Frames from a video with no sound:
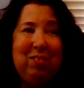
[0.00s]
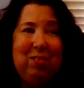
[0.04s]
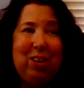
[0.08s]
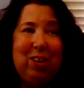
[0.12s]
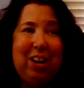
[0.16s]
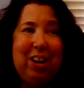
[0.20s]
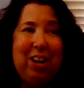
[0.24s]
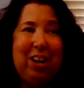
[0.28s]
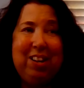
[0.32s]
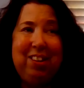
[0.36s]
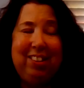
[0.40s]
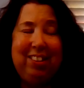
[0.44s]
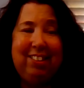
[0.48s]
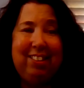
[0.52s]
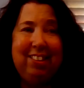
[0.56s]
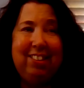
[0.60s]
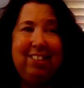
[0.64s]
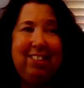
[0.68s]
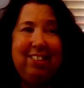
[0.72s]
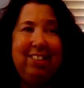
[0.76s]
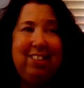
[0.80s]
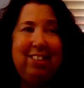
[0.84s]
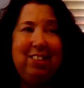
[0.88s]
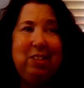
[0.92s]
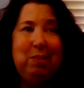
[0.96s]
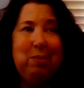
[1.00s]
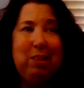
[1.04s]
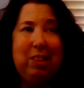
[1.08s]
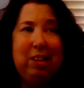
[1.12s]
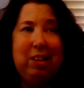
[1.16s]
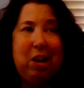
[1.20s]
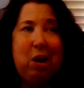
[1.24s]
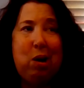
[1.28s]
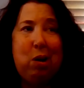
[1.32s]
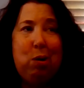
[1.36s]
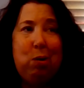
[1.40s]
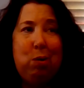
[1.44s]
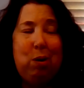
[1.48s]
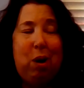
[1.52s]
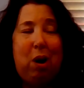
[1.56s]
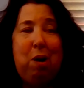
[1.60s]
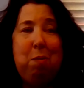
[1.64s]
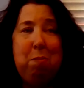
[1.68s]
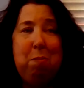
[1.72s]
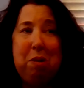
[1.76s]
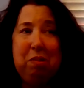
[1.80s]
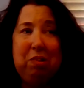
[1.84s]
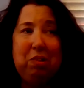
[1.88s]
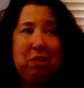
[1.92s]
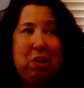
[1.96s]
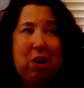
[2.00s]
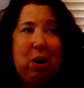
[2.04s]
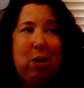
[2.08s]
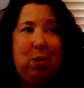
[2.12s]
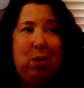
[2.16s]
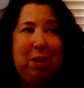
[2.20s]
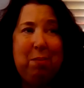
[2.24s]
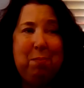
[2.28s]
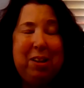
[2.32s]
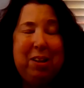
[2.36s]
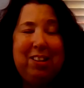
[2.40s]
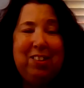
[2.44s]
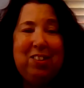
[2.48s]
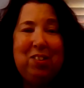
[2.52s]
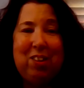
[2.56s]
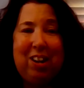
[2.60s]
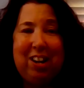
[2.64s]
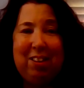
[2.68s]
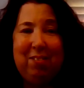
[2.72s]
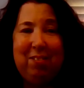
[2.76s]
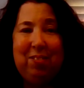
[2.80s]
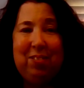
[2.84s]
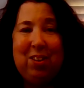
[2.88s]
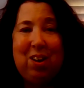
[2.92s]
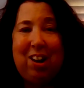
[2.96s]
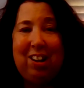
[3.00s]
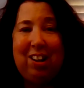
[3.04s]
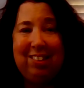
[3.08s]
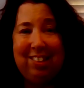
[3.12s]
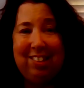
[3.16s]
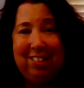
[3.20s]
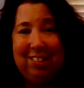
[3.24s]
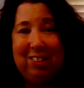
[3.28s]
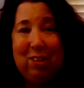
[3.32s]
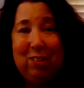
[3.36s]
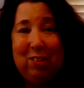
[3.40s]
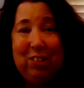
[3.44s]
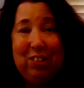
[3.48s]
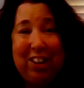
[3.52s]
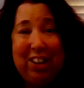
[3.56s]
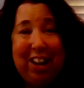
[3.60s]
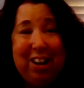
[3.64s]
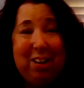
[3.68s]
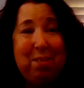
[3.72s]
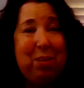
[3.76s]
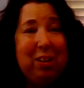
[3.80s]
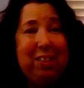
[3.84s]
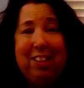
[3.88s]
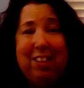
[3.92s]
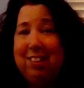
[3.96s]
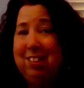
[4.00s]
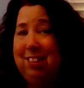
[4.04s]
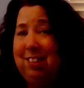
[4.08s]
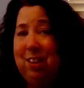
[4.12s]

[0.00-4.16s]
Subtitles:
of rental assistance with almost no administrative costs associated with it,